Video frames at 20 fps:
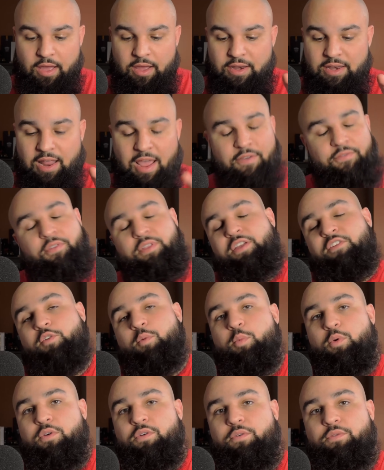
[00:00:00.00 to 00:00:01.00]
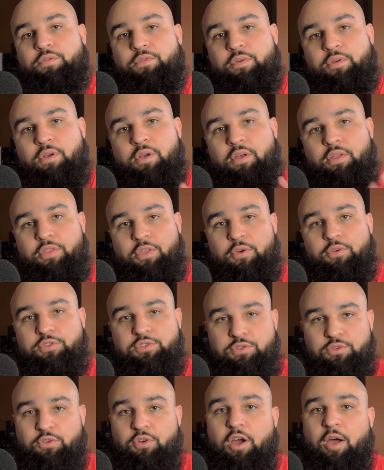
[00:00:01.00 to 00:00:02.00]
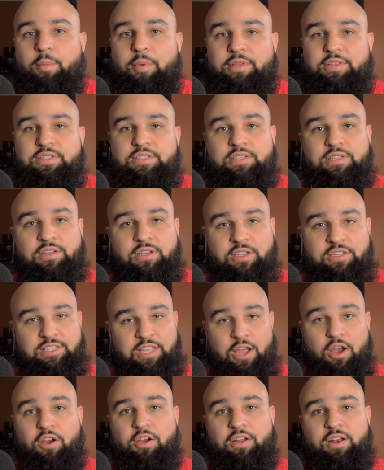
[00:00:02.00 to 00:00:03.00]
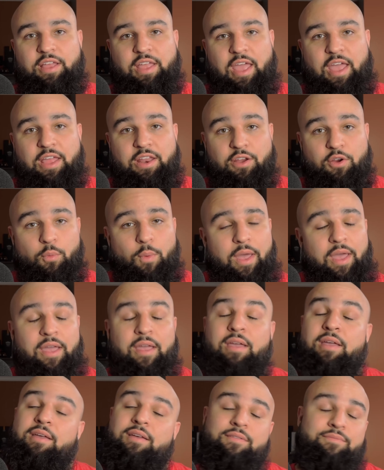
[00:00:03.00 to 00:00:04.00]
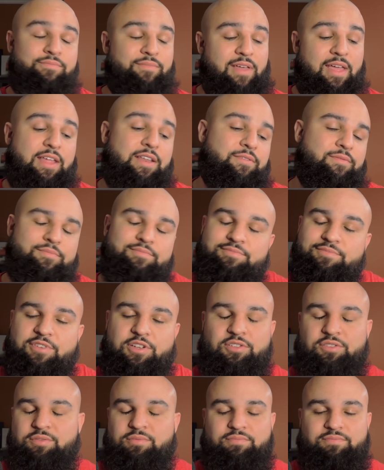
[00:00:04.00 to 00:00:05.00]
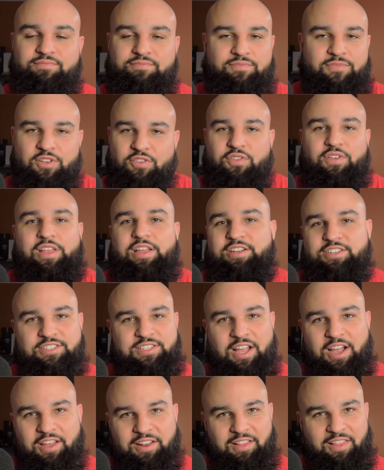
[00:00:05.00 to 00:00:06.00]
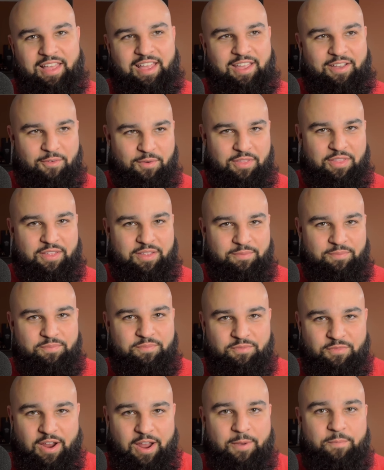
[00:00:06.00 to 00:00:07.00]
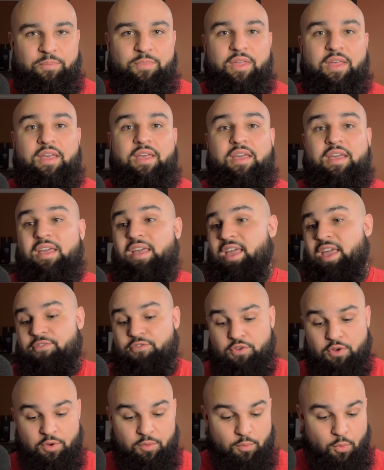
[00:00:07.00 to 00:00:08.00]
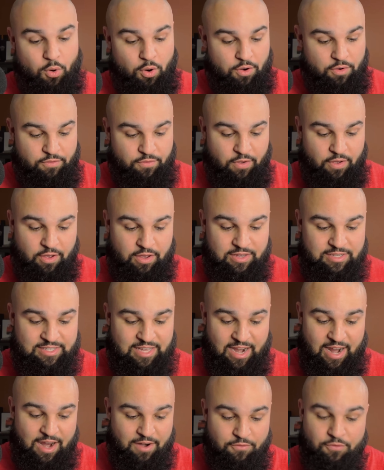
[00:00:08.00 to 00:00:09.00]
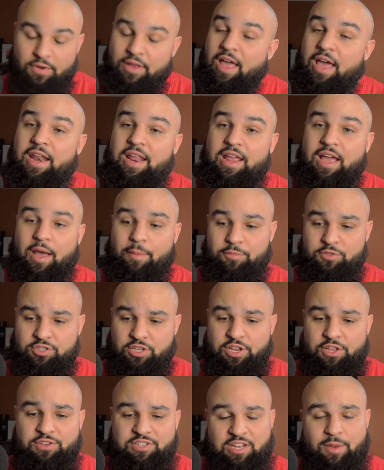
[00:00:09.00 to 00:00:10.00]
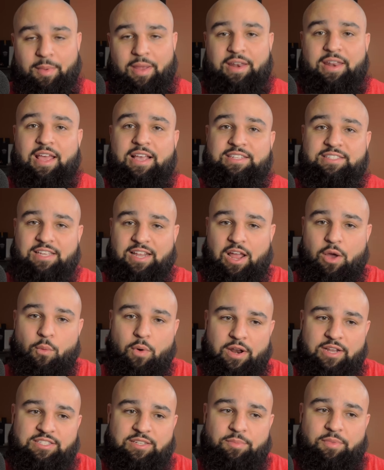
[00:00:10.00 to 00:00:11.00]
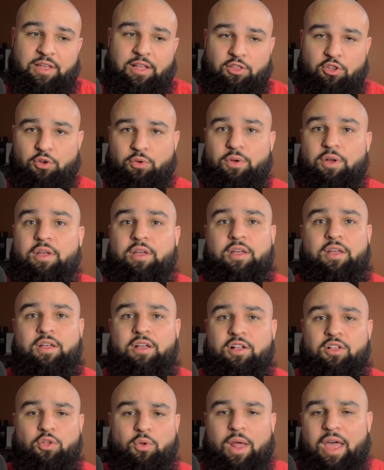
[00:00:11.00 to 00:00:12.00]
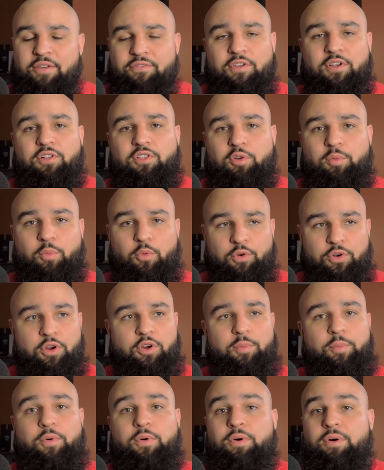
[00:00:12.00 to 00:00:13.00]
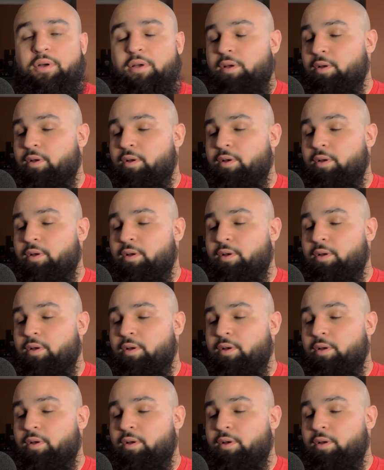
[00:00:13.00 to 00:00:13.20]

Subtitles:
definitely remove those two grommets because they are going to get in your way and you're really just not going to like it with it, right? If you're more of a set it and forget it, I'm just going to use it on my desk and I wanted something a little heavier, a little more durable,